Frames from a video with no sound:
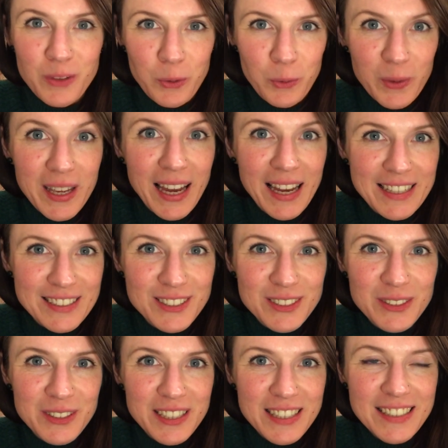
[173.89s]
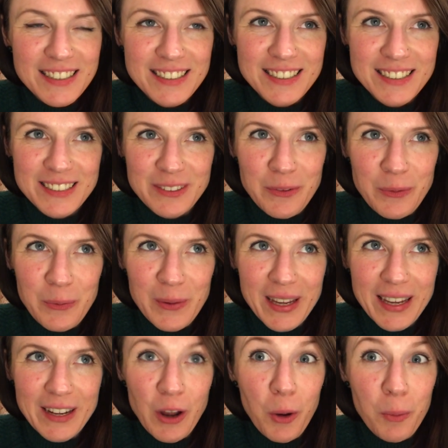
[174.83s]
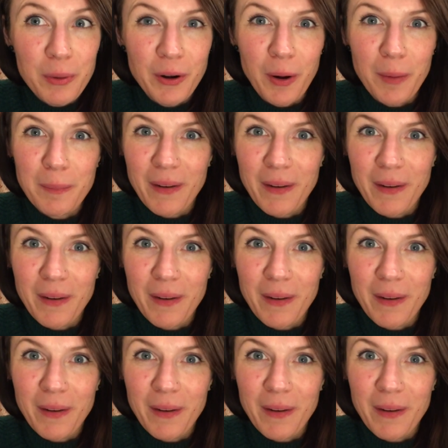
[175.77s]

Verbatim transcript: we can do this, we can open our